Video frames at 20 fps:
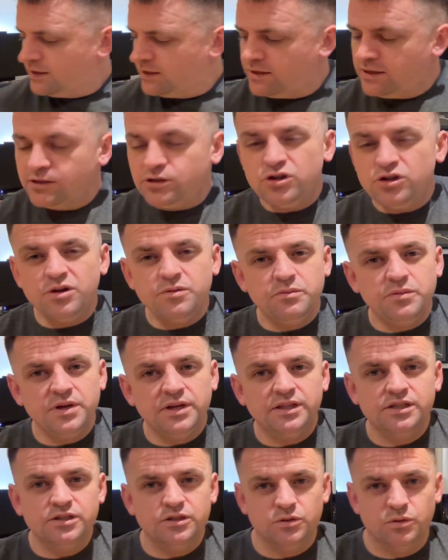I'll try and
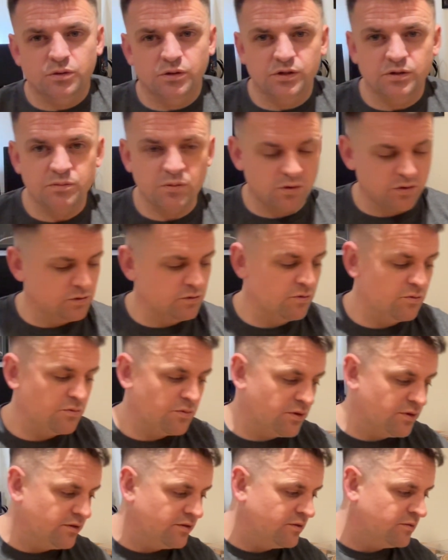make it as quick as possible,
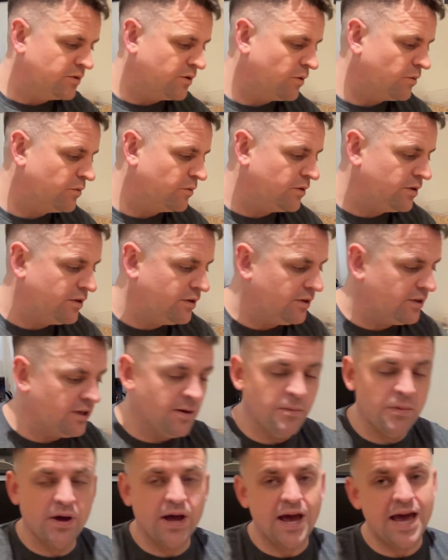but there we go.
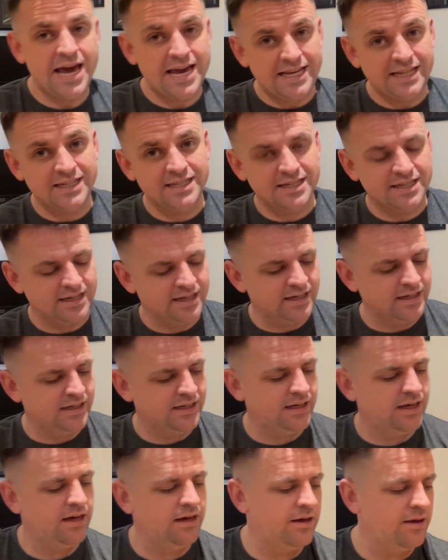Number eight
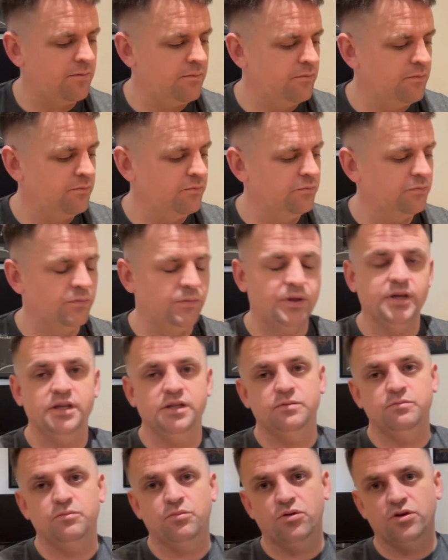um,
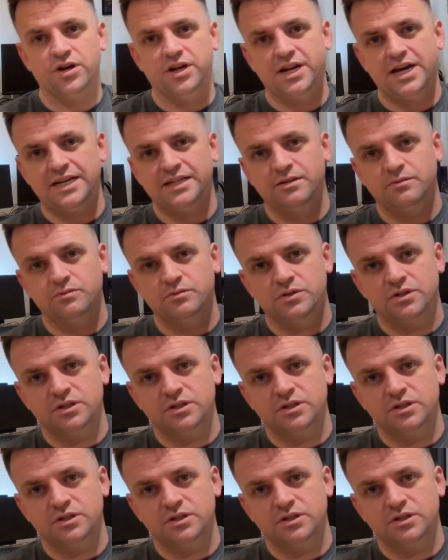is Bryan Adams.